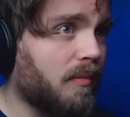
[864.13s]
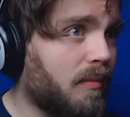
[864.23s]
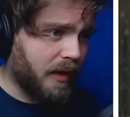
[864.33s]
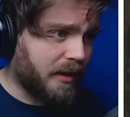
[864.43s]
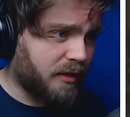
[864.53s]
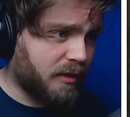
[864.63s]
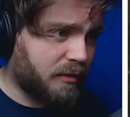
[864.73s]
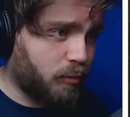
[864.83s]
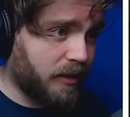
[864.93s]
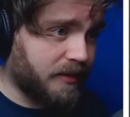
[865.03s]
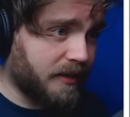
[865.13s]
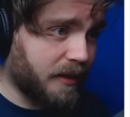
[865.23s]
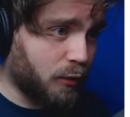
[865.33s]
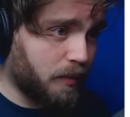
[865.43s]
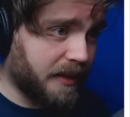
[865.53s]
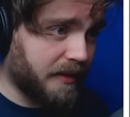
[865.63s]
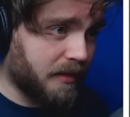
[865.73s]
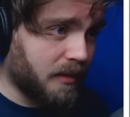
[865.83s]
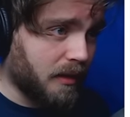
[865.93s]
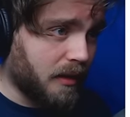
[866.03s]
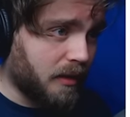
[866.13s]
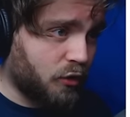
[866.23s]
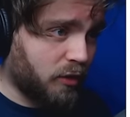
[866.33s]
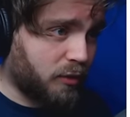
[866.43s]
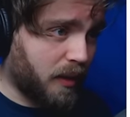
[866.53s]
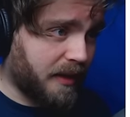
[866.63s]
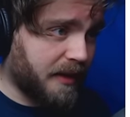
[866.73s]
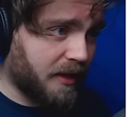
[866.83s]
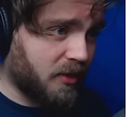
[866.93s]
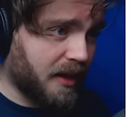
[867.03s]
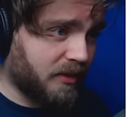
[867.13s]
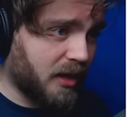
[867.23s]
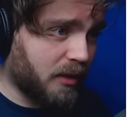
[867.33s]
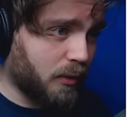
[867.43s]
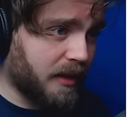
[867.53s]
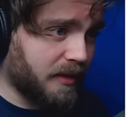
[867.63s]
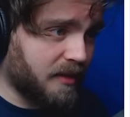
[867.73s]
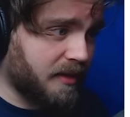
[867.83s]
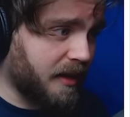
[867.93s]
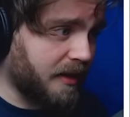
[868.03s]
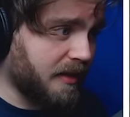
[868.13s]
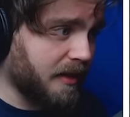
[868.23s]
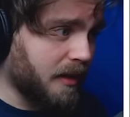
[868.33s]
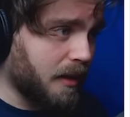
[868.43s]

If I can just sprint a little bit, just so I can get to that tunnel on the other side,